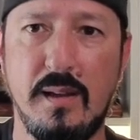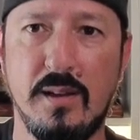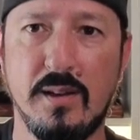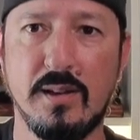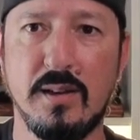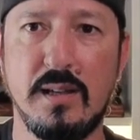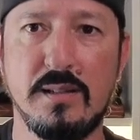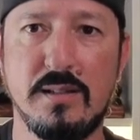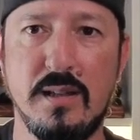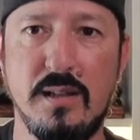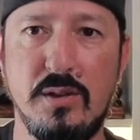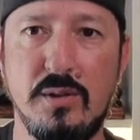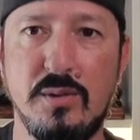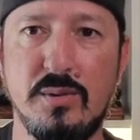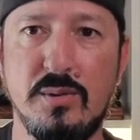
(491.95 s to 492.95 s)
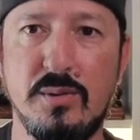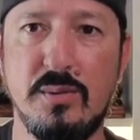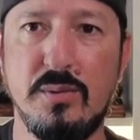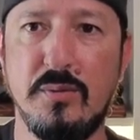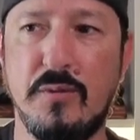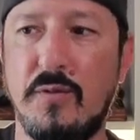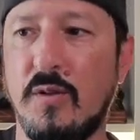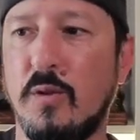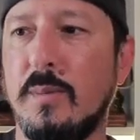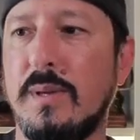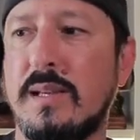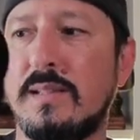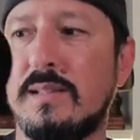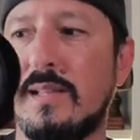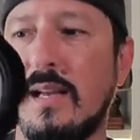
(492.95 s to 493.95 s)
Here is the new
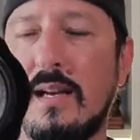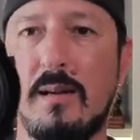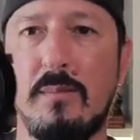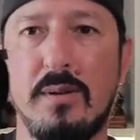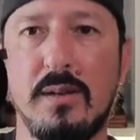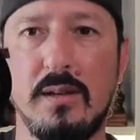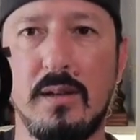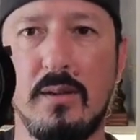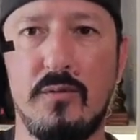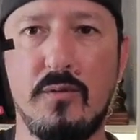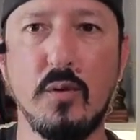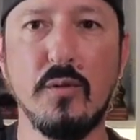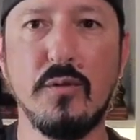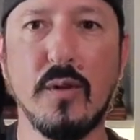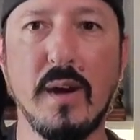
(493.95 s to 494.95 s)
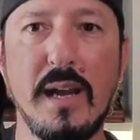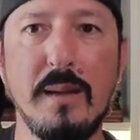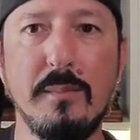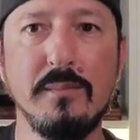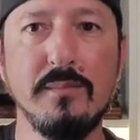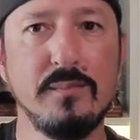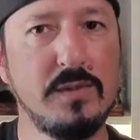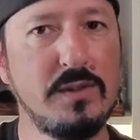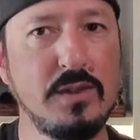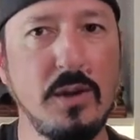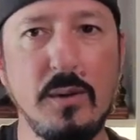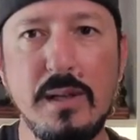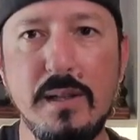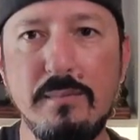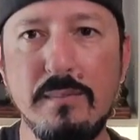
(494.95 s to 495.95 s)
filming setup. Full frame,
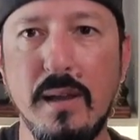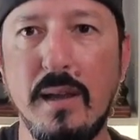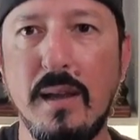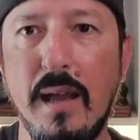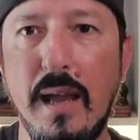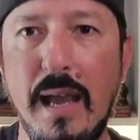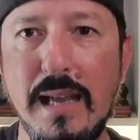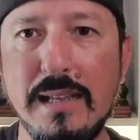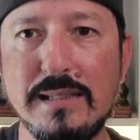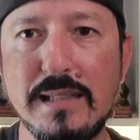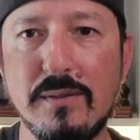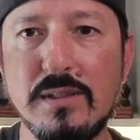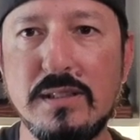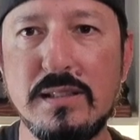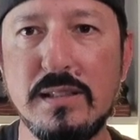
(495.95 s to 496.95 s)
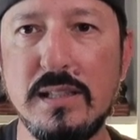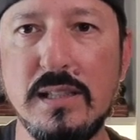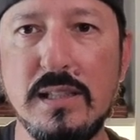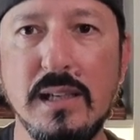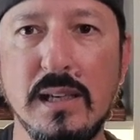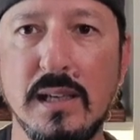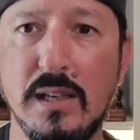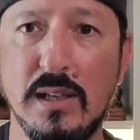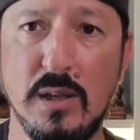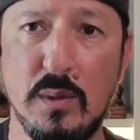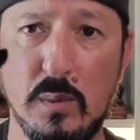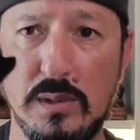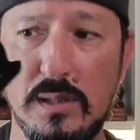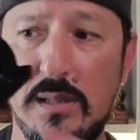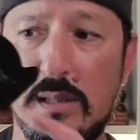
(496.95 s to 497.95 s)
Sony a7C
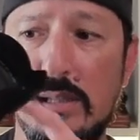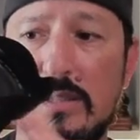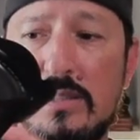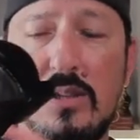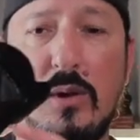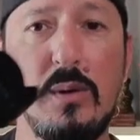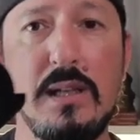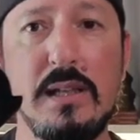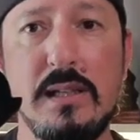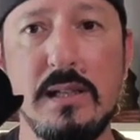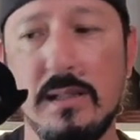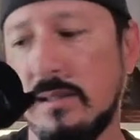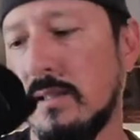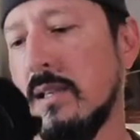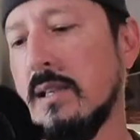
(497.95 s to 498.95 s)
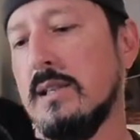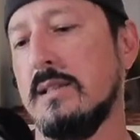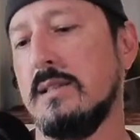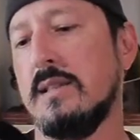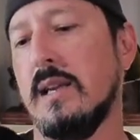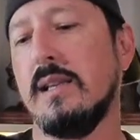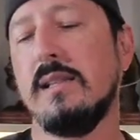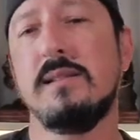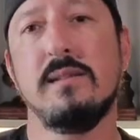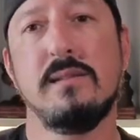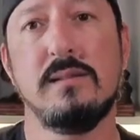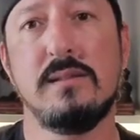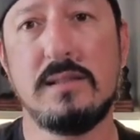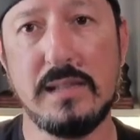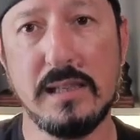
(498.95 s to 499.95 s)
with the Sony Zeiss
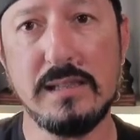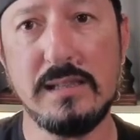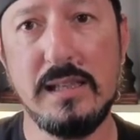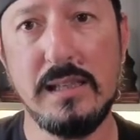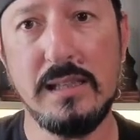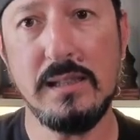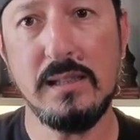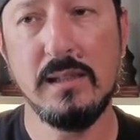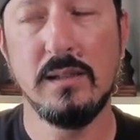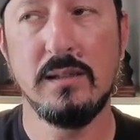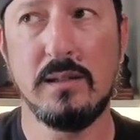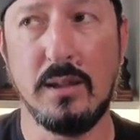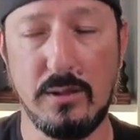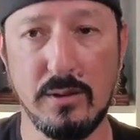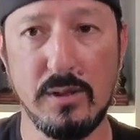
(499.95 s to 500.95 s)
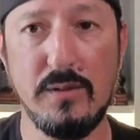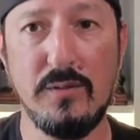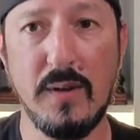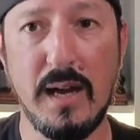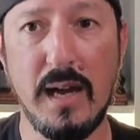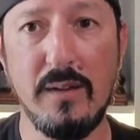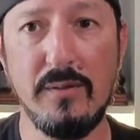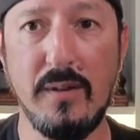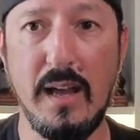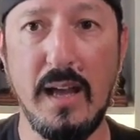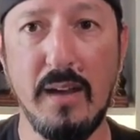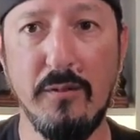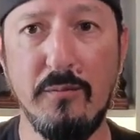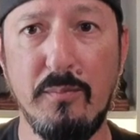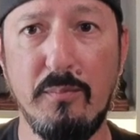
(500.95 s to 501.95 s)
16 to 35
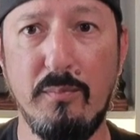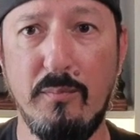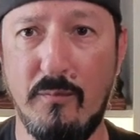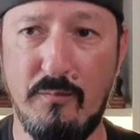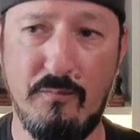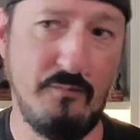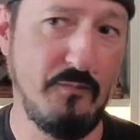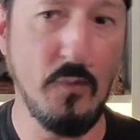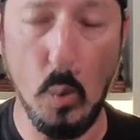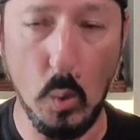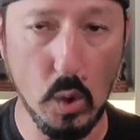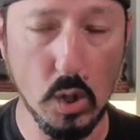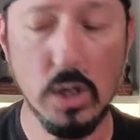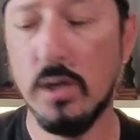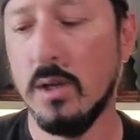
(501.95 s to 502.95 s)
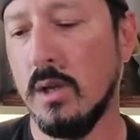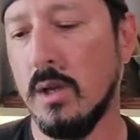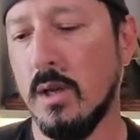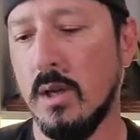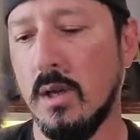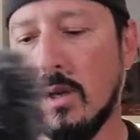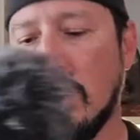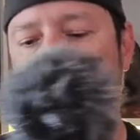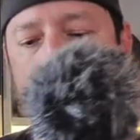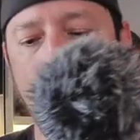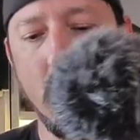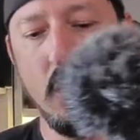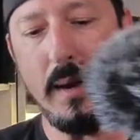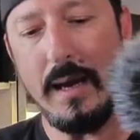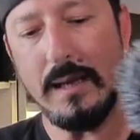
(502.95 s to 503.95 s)
f4
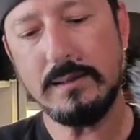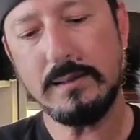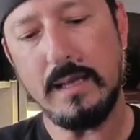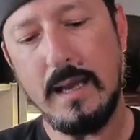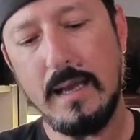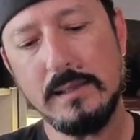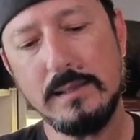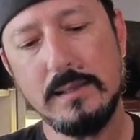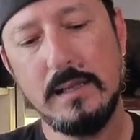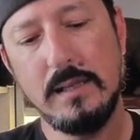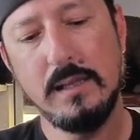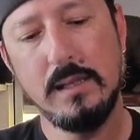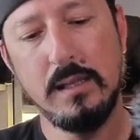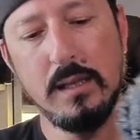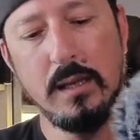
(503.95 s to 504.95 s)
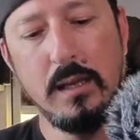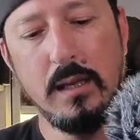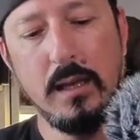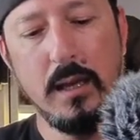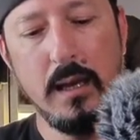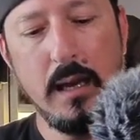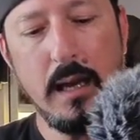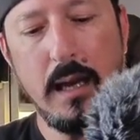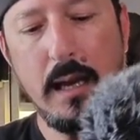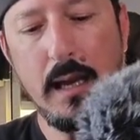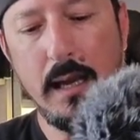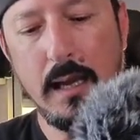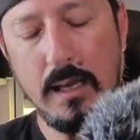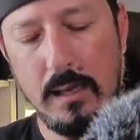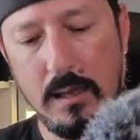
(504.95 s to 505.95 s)
OSS.
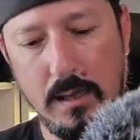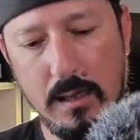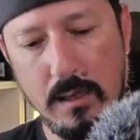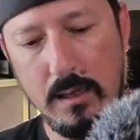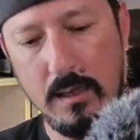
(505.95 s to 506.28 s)
And